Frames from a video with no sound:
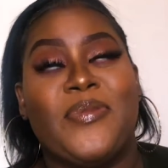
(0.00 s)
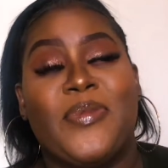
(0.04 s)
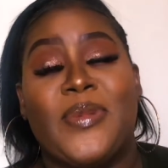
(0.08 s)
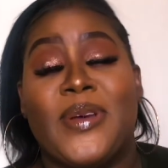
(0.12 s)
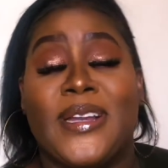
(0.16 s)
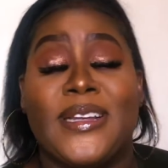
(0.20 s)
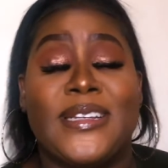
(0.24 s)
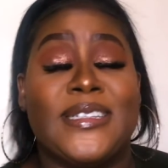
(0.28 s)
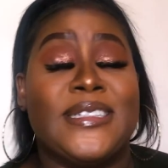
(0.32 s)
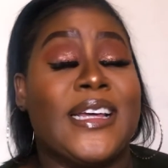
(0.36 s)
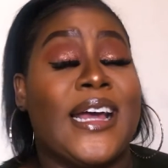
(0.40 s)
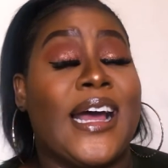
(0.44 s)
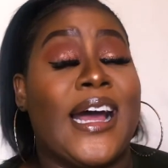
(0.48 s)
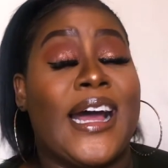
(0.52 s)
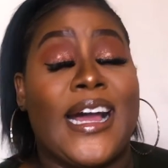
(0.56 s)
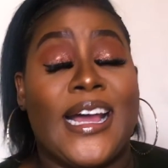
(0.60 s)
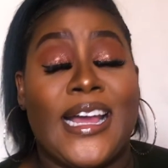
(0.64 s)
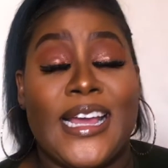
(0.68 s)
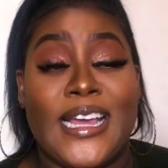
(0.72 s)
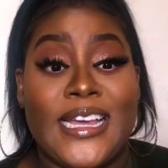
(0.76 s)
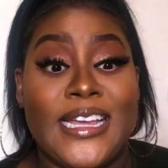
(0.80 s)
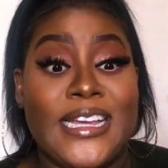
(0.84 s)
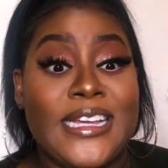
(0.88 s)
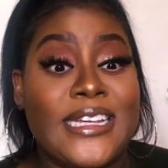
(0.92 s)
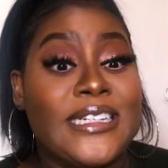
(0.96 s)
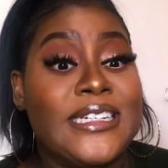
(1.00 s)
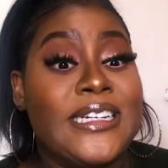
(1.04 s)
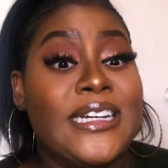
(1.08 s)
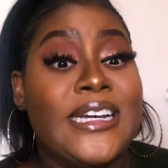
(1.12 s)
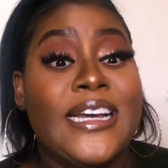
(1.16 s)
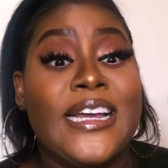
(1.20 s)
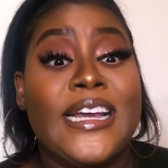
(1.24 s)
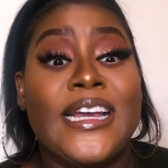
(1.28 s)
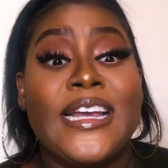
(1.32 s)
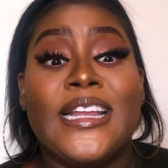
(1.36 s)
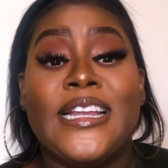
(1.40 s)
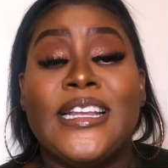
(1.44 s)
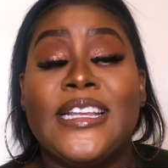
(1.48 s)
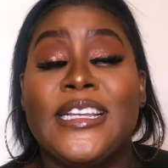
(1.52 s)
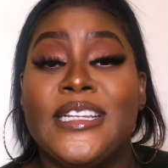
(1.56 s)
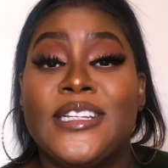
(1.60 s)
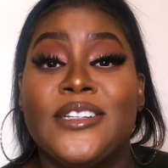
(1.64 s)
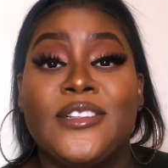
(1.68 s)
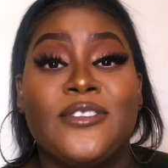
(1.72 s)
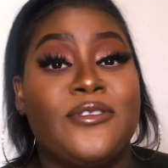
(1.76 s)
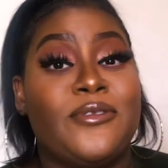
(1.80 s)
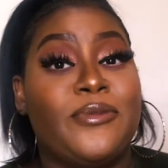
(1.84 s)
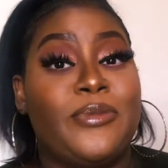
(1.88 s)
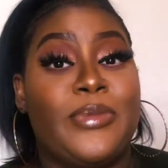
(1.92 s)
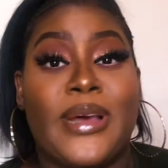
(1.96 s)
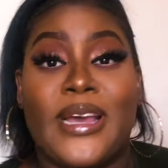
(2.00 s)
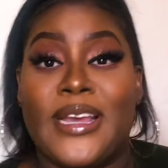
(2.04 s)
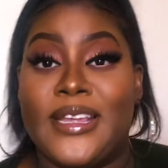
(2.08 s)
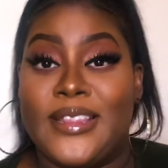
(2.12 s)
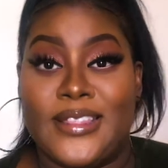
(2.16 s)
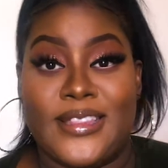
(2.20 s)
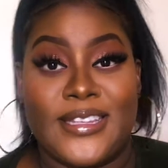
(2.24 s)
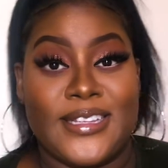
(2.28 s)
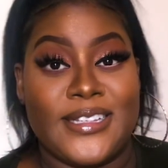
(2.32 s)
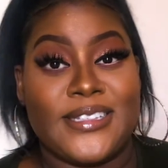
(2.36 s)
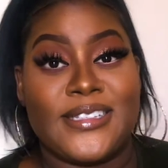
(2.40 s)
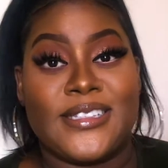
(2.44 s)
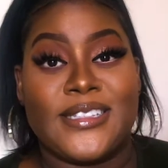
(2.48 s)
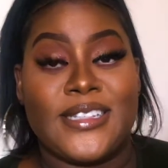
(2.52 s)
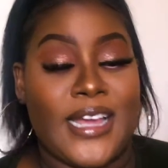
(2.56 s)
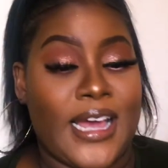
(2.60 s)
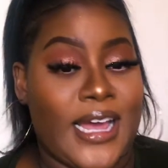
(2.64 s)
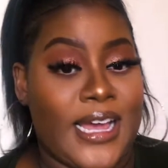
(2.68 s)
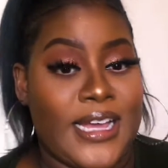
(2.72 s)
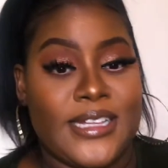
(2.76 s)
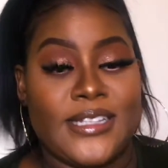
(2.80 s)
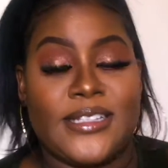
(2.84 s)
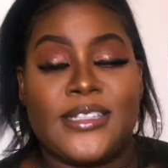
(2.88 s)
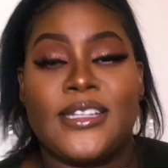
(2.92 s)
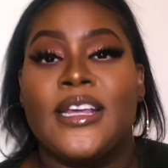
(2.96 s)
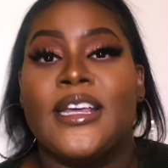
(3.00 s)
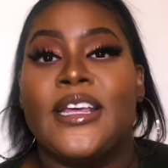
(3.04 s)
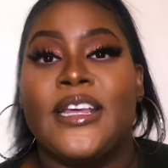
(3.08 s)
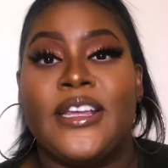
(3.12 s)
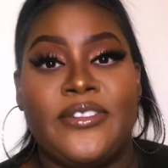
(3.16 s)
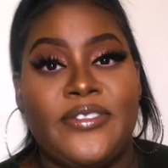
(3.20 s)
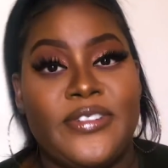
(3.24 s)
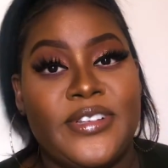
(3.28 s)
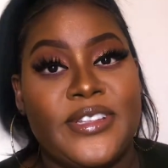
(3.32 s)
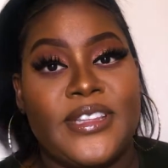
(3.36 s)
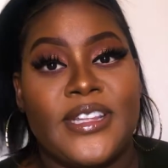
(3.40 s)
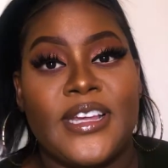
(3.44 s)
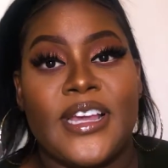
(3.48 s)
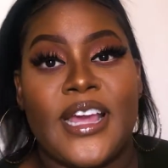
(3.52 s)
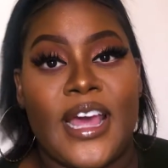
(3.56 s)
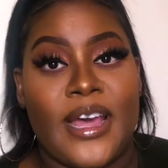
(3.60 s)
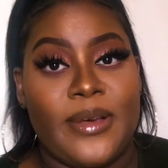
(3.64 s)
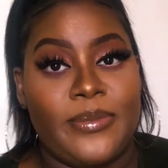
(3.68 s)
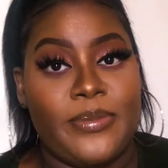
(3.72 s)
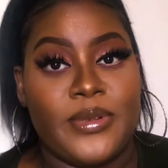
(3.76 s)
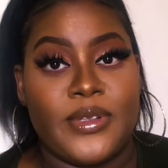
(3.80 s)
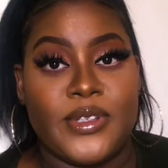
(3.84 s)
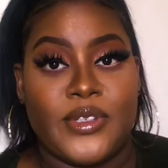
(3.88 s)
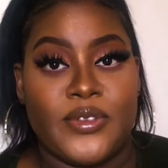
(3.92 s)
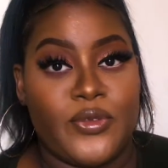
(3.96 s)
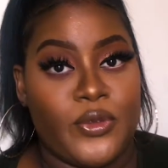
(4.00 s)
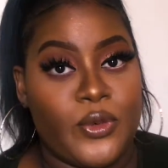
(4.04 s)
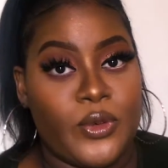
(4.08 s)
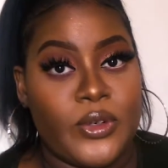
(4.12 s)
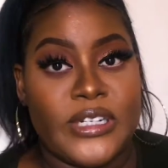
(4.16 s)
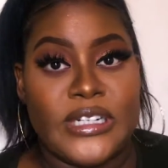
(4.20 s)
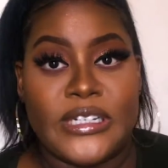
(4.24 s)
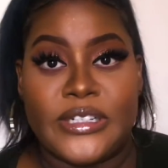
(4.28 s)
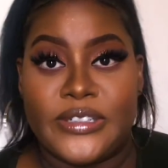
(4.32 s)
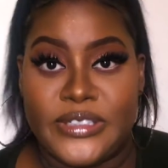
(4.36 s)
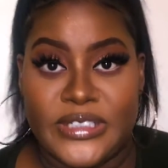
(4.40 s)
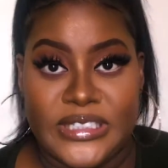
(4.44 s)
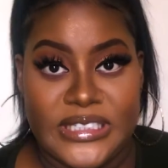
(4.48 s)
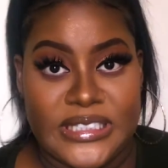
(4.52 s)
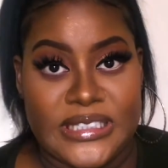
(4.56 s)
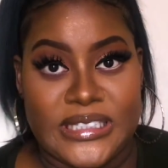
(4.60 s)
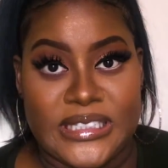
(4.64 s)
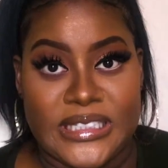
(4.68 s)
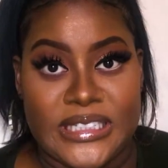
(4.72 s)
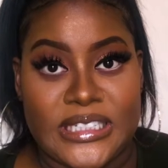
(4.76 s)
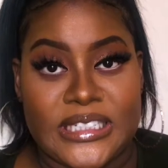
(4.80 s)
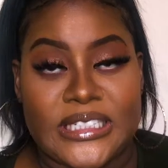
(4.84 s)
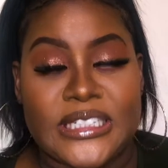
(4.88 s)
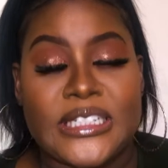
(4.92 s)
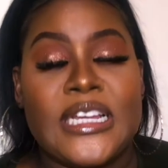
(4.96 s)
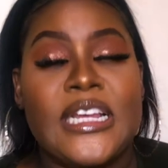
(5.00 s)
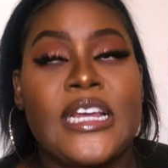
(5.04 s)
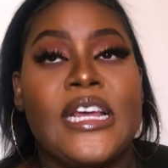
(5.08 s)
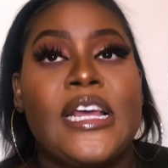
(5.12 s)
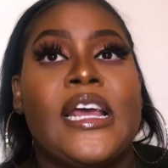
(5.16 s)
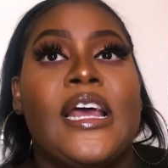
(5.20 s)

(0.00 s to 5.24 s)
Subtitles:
but I live by this, guys. Everything happens for a reason.